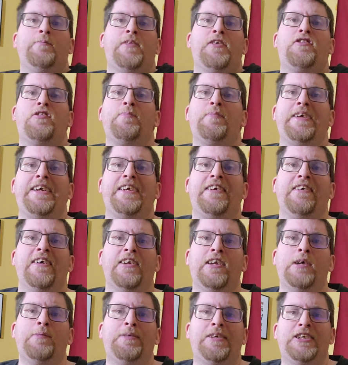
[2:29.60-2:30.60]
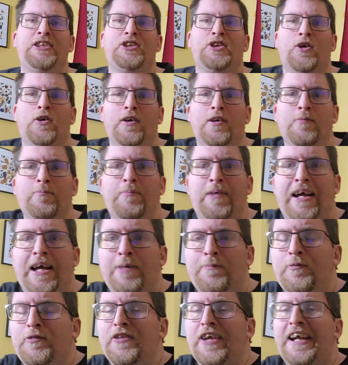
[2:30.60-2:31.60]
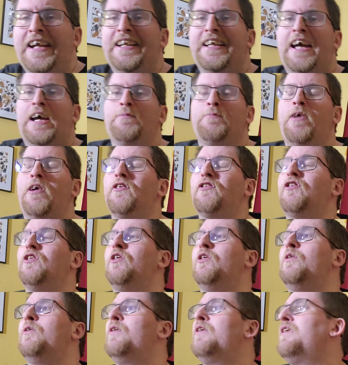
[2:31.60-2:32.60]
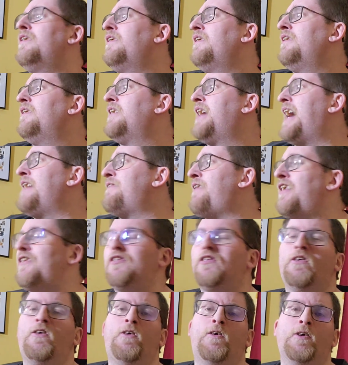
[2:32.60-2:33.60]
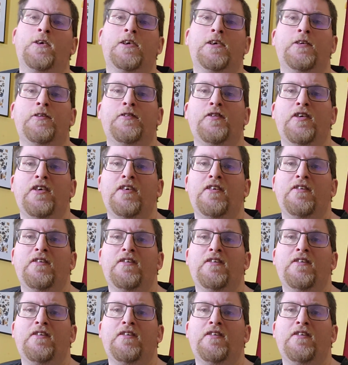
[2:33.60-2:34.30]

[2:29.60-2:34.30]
This will be a little bit short, but I'm saying that I've also ordered